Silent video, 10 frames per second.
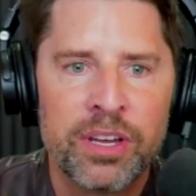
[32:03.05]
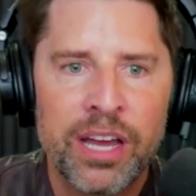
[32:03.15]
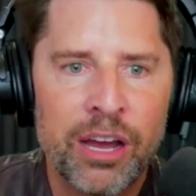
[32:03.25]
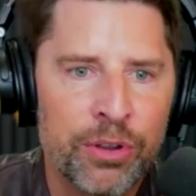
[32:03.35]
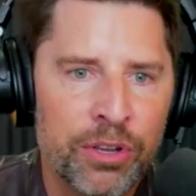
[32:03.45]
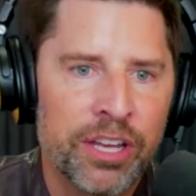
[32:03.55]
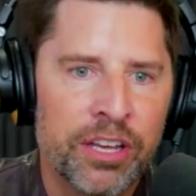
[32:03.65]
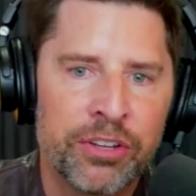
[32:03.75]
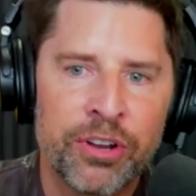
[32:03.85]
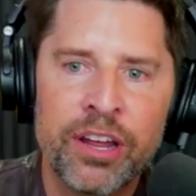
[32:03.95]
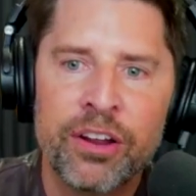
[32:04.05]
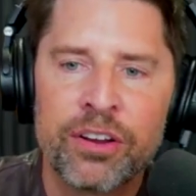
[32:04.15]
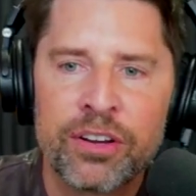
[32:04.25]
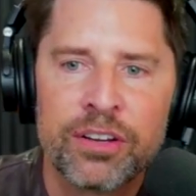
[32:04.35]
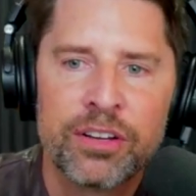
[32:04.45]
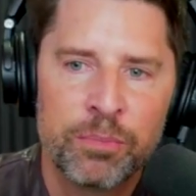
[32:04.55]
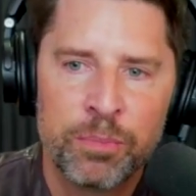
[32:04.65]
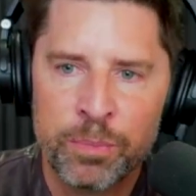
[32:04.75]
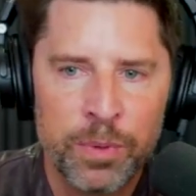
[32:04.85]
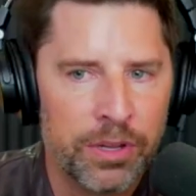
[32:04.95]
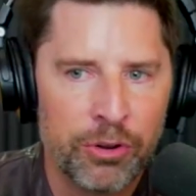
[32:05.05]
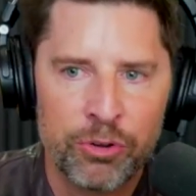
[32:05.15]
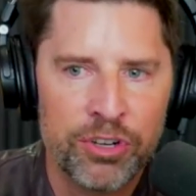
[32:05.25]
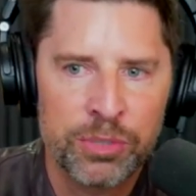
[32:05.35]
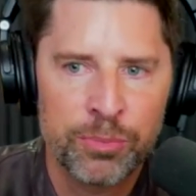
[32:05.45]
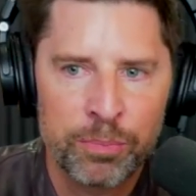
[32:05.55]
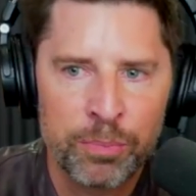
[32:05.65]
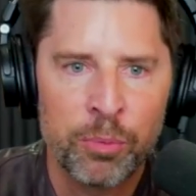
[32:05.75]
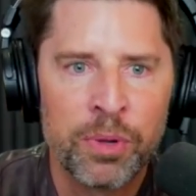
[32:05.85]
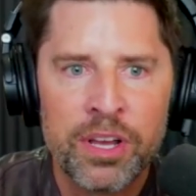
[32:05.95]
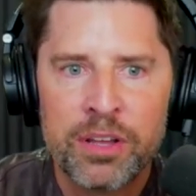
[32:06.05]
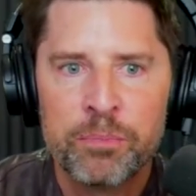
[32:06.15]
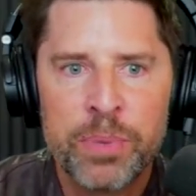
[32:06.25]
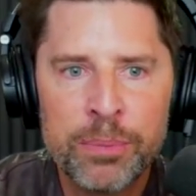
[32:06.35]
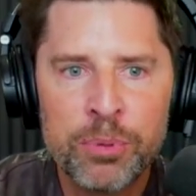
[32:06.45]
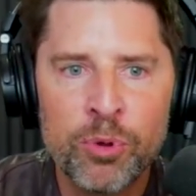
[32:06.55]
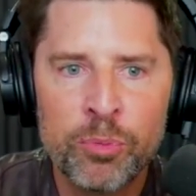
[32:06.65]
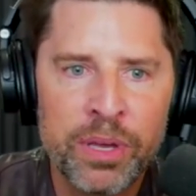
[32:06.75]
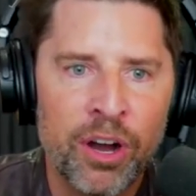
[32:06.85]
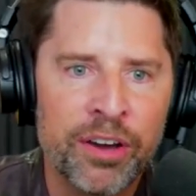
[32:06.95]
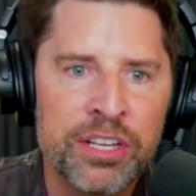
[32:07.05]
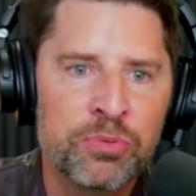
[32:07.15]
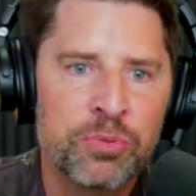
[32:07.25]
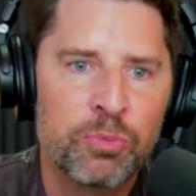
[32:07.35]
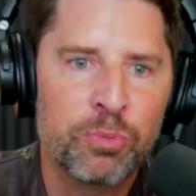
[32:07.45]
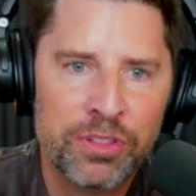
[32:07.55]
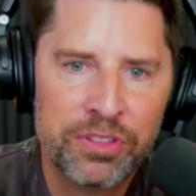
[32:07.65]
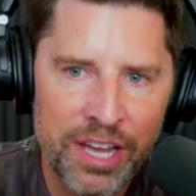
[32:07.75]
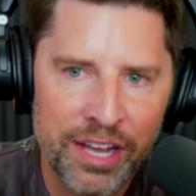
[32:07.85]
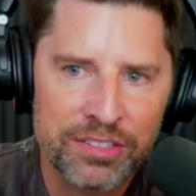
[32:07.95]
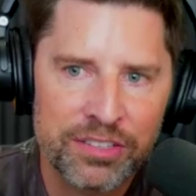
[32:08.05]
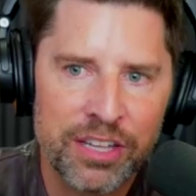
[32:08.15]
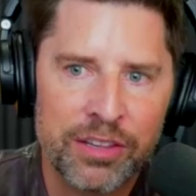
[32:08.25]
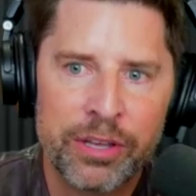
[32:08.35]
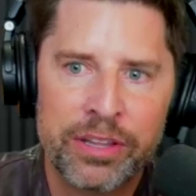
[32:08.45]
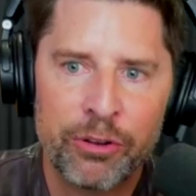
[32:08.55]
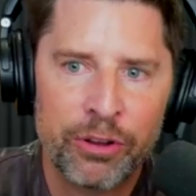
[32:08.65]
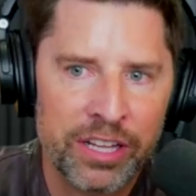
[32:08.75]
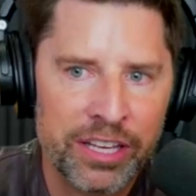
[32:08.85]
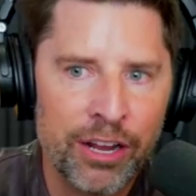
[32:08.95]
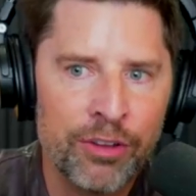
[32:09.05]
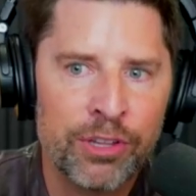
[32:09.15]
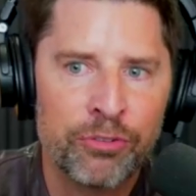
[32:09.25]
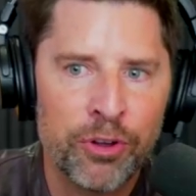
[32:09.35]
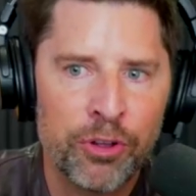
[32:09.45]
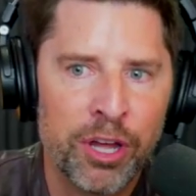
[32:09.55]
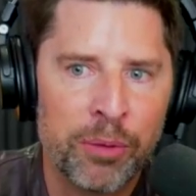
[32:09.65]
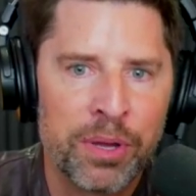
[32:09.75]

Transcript: How are you liking your hair? And, you know, question mark, boom. People will be honest with text and they're going to care that you followed up.